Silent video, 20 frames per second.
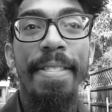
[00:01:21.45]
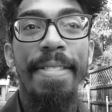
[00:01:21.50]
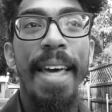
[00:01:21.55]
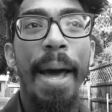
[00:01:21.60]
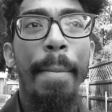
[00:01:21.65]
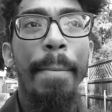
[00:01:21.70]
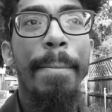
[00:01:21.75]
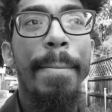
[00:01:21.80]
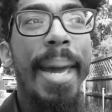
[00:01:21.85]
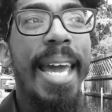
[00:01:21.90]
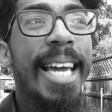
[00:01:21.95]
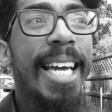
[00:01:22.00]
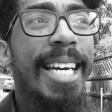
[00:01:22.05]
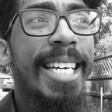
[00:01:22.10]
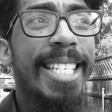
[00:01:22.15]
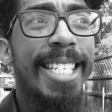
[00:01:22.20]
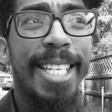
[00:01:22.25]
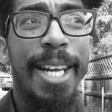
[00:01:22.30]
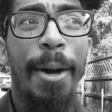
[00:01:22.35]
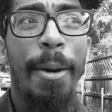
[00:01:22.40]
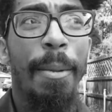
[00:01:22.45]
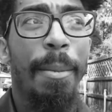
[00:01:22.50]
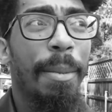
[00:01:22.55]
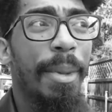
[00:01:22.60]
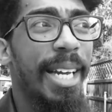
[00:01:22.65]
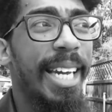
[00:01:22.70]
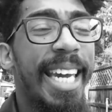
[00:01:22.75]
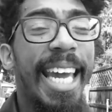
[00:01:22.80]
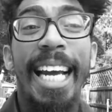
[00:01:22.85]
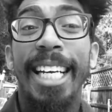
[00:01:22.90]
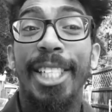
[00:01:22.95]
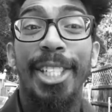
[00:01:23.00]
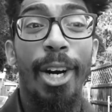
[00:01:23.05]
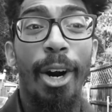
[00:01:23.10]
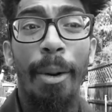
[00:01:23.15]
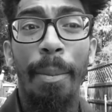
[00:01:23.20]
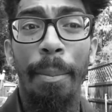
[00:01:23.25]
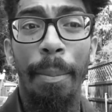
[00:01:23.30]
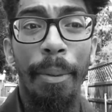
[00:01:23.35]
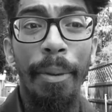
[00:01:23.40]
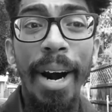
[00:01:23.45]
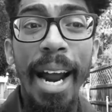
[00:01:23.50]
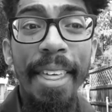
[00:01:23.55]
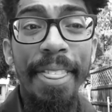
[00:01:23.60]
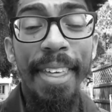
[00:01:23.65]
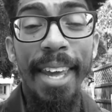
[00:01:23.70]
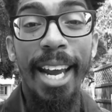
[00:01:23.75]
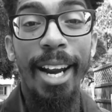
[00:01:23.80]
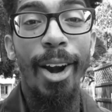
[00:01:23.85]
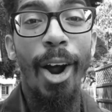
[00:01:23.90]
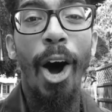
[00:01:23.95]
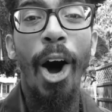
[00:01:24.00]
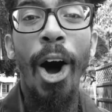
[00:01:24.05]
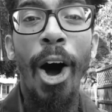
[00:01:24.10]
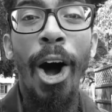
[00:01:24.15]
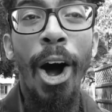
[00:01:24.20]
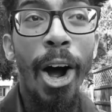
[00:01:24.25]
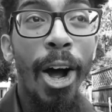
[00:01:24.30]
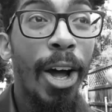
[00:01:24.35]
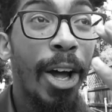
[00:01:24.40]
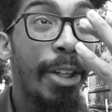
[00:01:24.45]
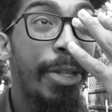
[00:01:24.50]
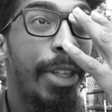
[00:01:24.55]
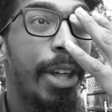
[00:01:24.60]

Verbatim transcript: that make us catch our breath in awe,